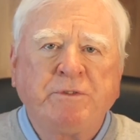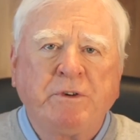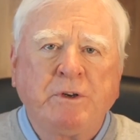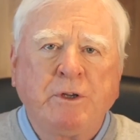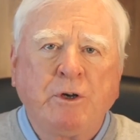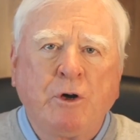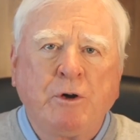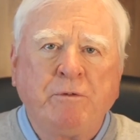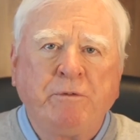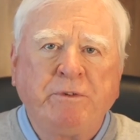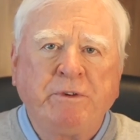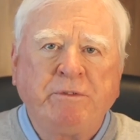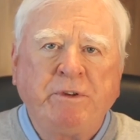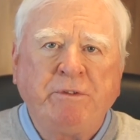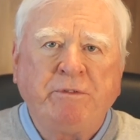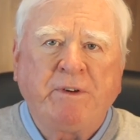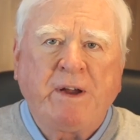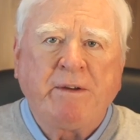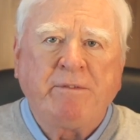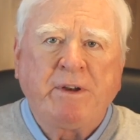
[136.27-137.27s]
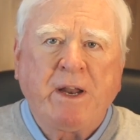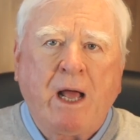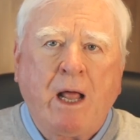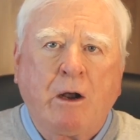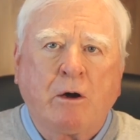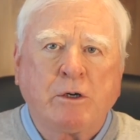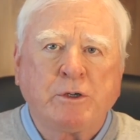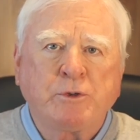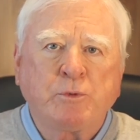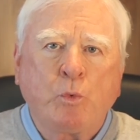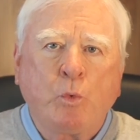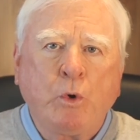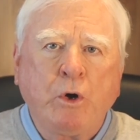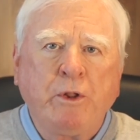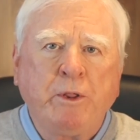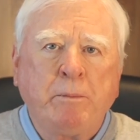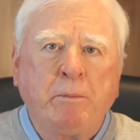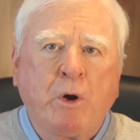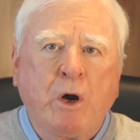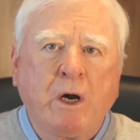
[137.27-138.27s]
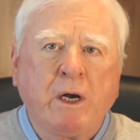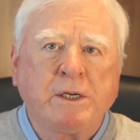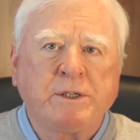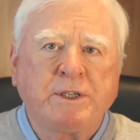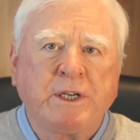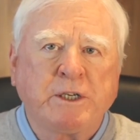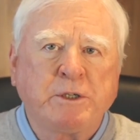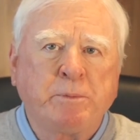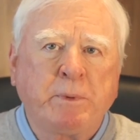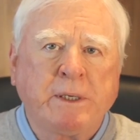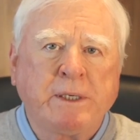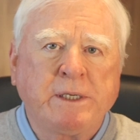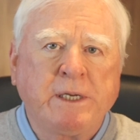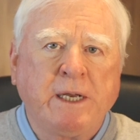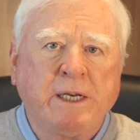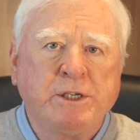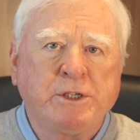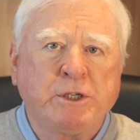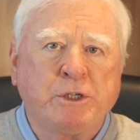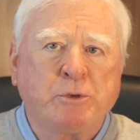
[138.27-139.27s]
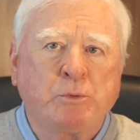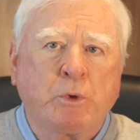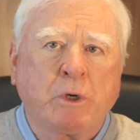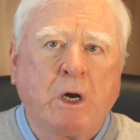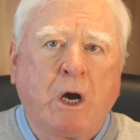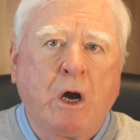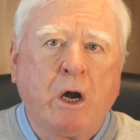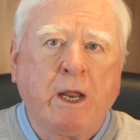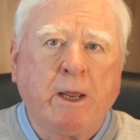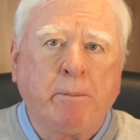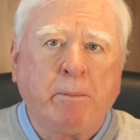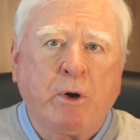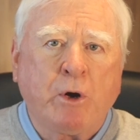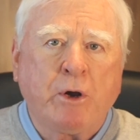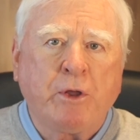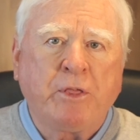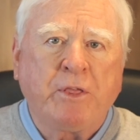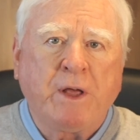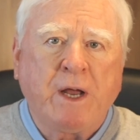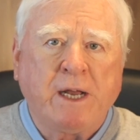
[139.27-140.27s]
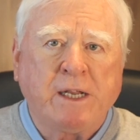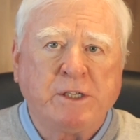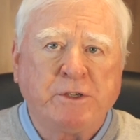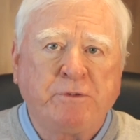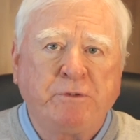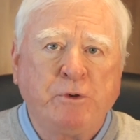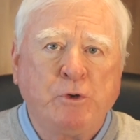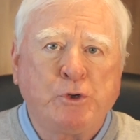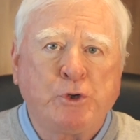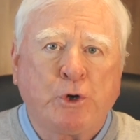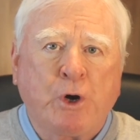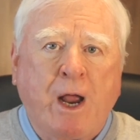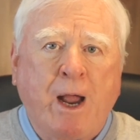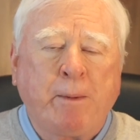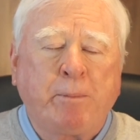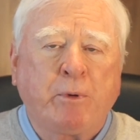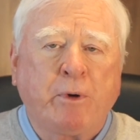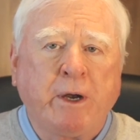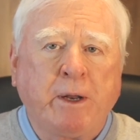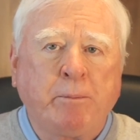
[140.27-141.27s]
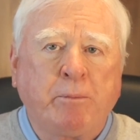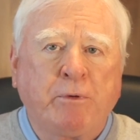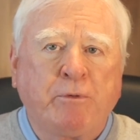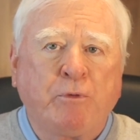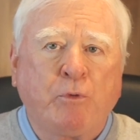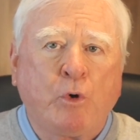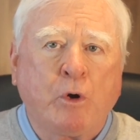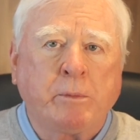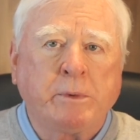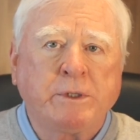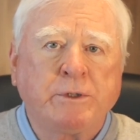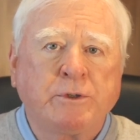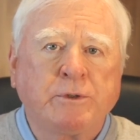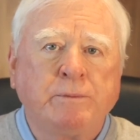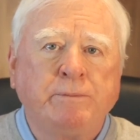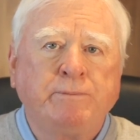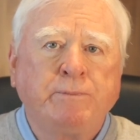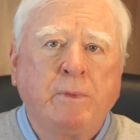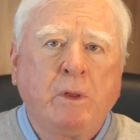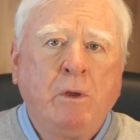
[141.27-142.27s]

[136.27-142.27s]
of $155, what are the market's expectations regarding Marathon's future operating performance?